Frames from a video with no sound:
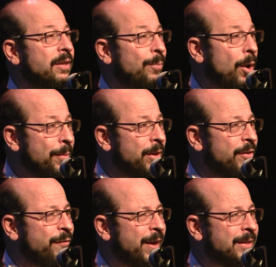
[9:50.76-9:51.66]
the Department of
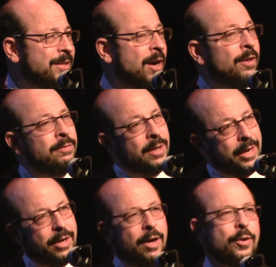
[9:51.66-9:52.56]
Defense,
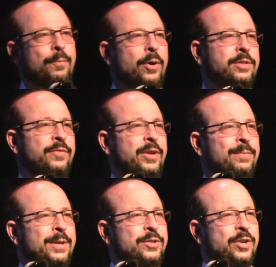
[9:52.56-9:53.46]
unlike other parts of the
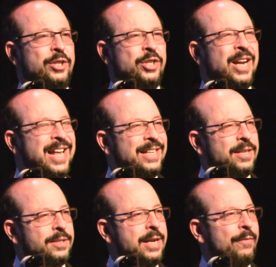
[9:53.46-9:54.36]
administration,
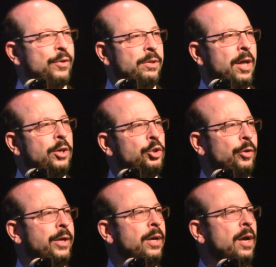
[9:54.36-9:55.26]
doesn't have the
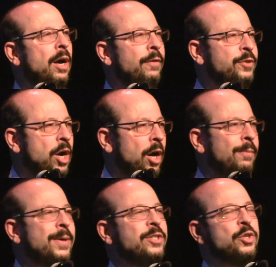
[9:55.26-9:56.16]
luxury of
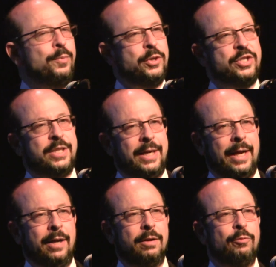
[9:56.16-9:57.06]
dogma
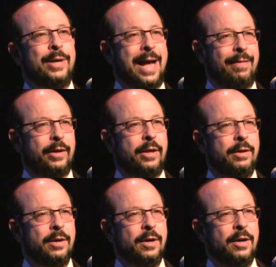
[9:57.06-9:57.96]
superseding reality.
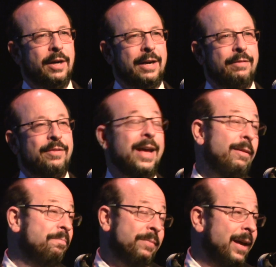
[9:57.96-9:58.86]
right? They,
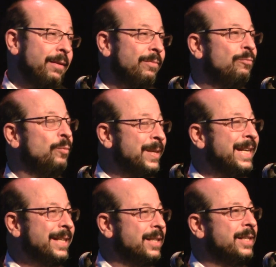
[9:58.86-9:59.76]
they
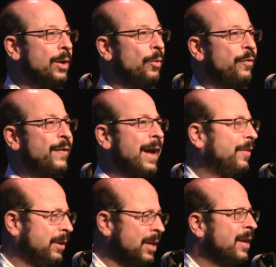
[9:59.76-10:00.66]
need to deal with the fact
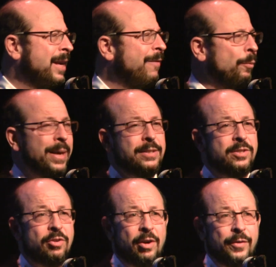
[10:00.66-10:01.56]
that naval
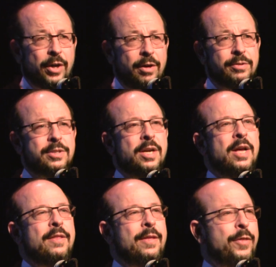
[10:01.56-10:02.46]
bases are on the coast,
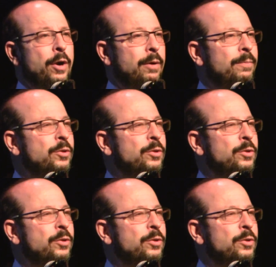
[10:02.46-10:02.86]
that their